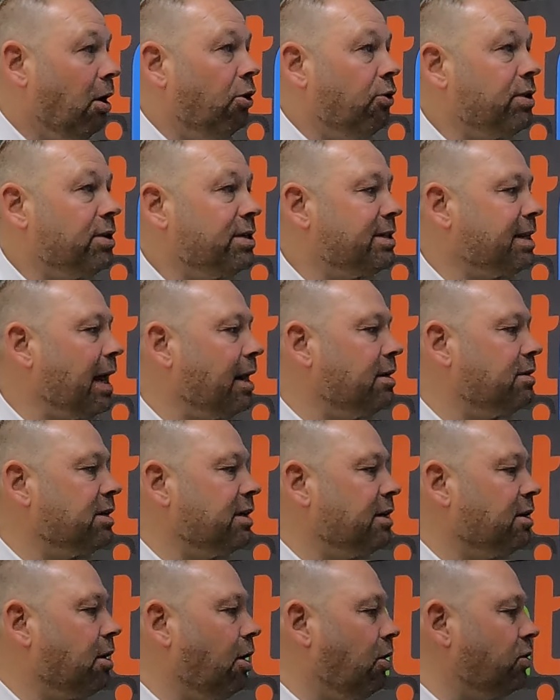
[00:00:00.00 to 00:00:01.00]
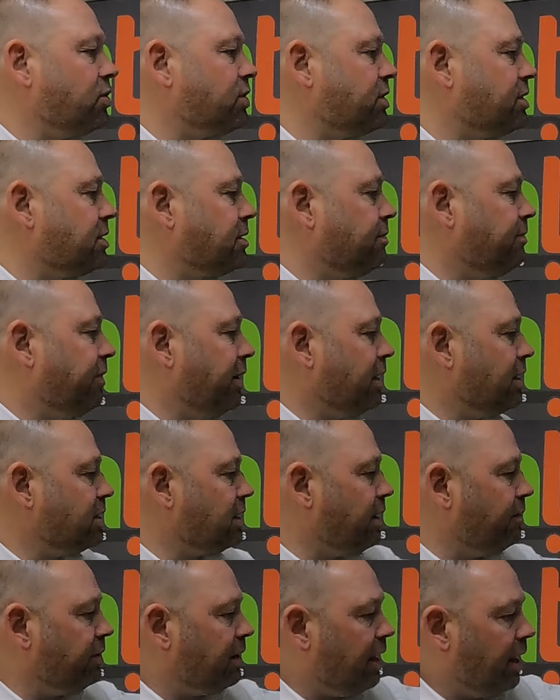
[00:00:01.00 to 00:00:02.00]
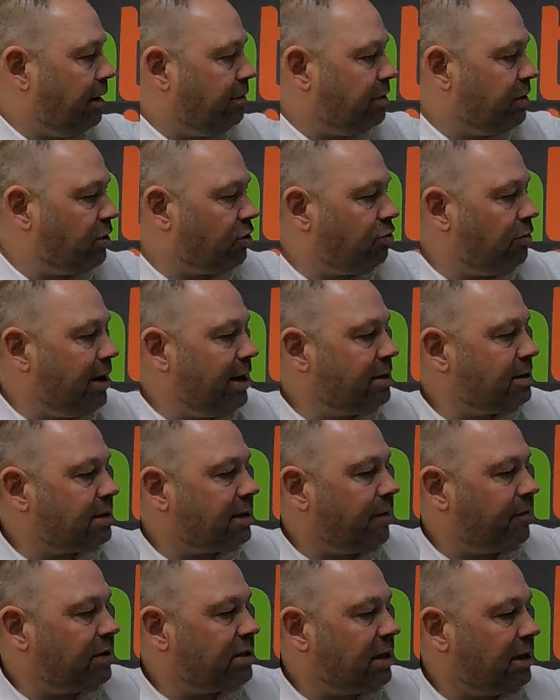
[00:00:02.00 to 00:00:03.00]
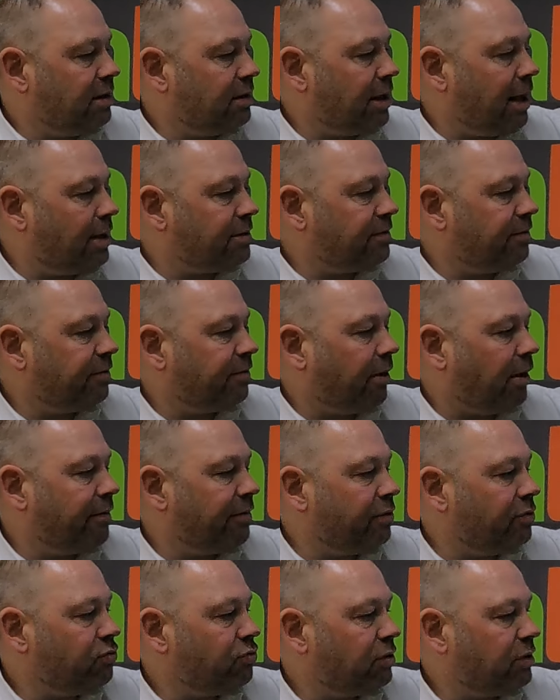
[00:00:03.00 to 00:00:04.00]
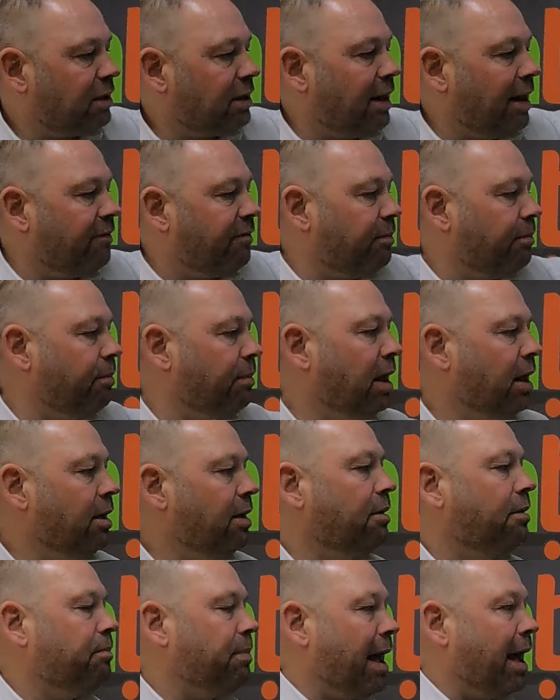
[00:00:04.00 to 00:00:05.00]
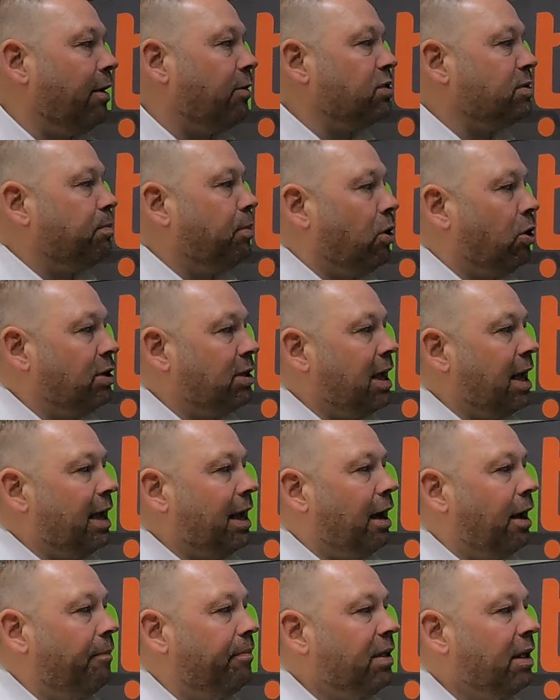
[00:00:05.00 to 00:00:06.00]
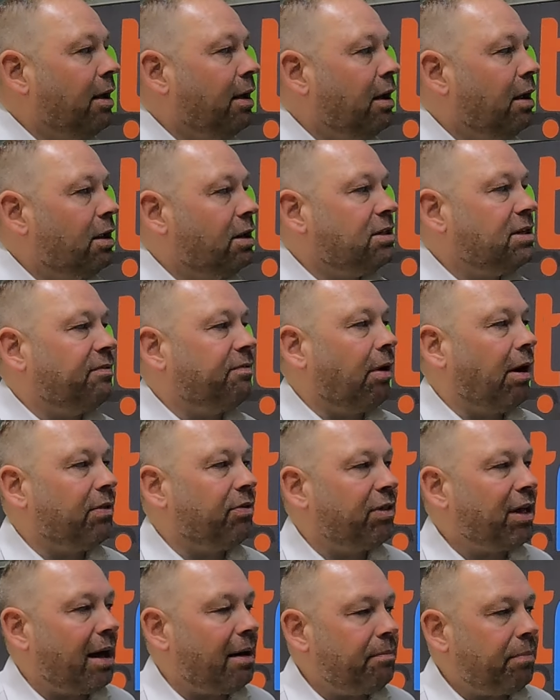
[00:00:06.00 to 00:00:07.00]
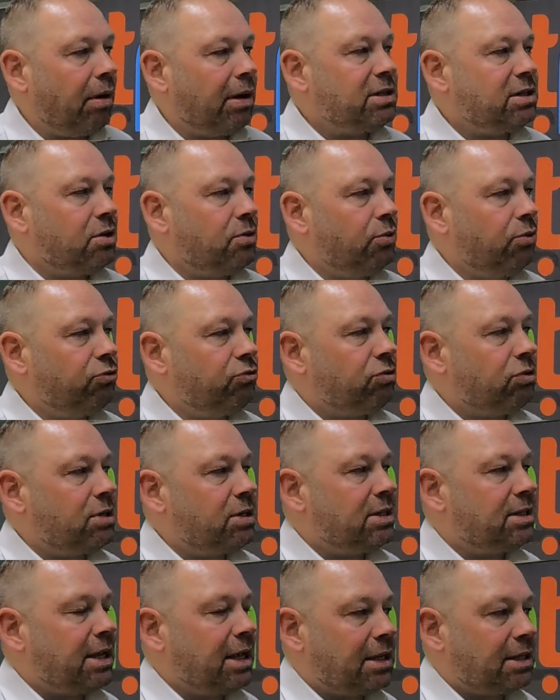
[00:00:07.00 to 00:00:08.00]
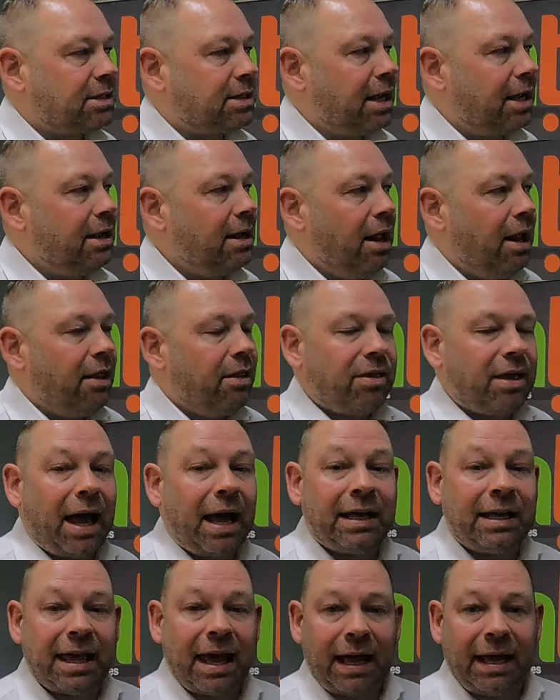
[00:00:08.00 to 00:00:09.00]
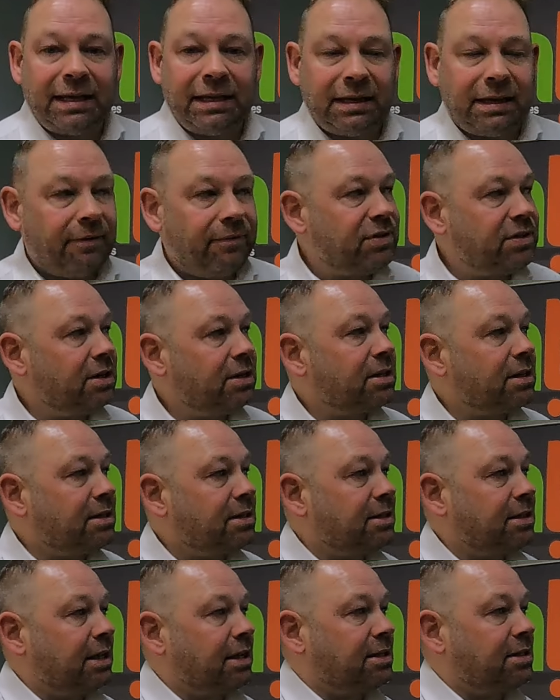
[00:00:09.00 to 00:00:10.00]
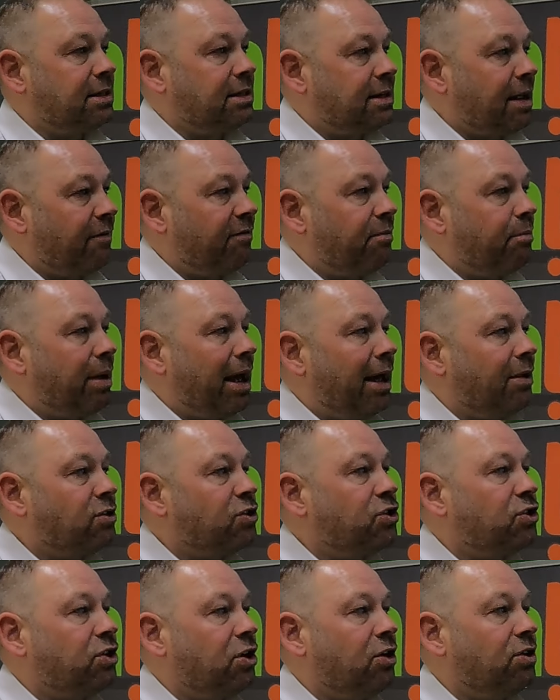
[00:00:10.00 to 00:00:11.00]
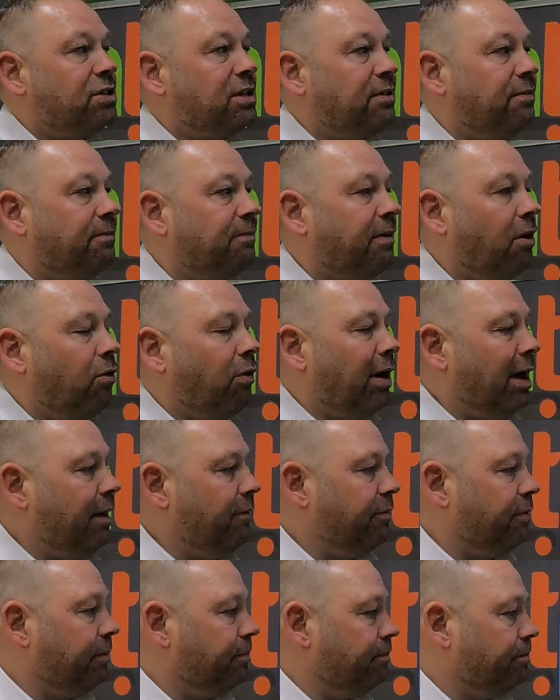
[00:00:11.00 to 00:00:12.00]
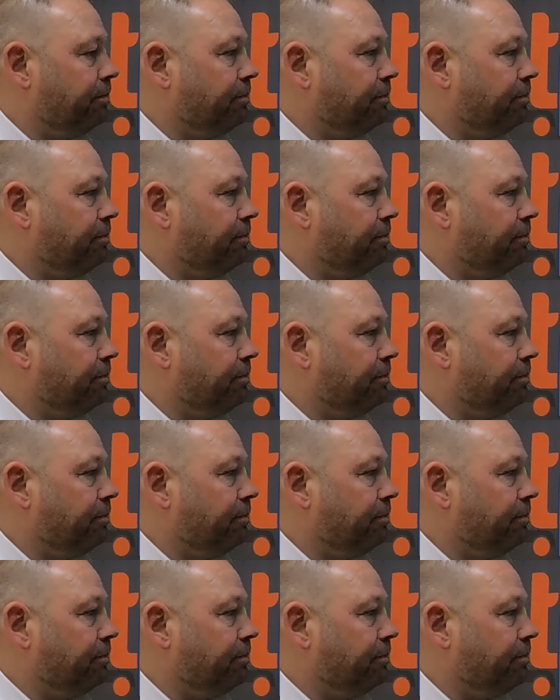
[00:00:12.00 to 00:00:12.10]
Other standing costs, figures given here in the grid, £17,511 per year. Divide that by 260, that again gives us £67.35.